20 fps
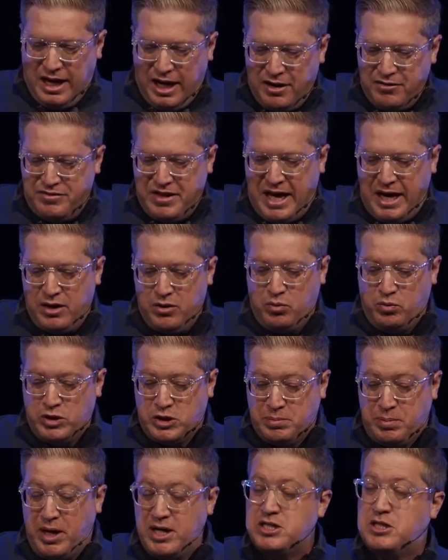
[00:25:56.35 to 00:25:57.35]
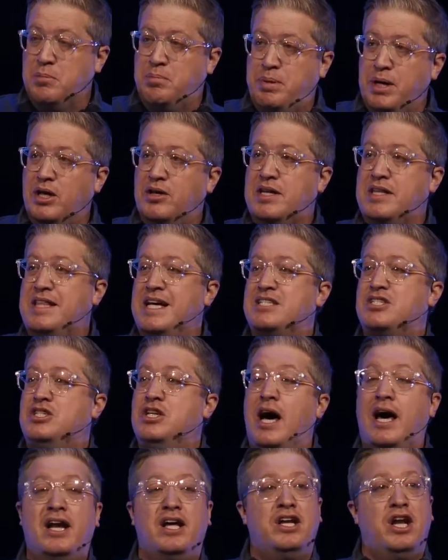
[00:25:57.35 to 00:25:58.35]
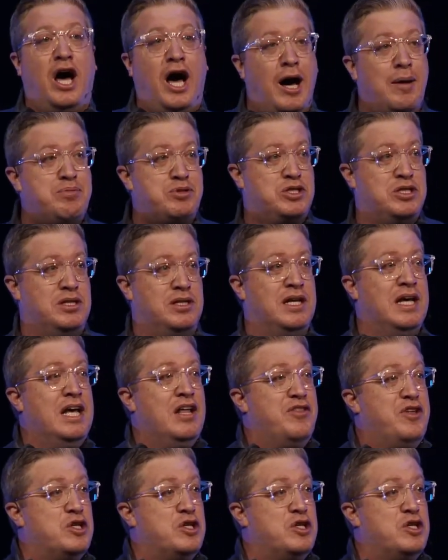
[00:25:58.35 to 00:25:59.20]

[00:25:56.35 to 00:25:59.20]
of that responsibility. That's not an option.